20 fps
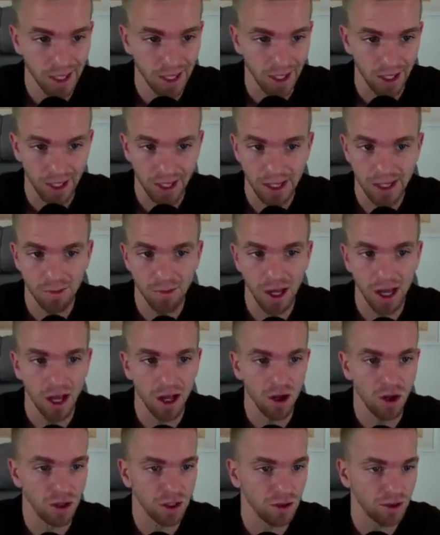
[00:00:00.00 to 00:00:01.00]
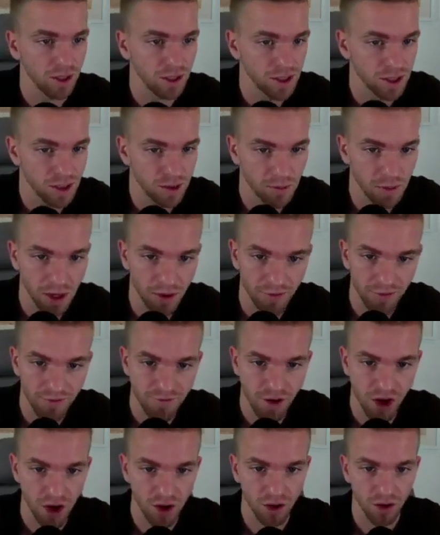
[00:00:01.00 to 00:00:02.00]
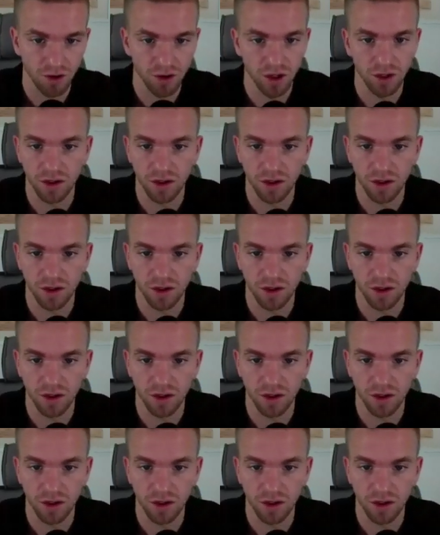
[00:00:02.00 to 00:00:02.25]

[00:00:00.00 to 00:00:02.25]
an email, you can submit a funnel,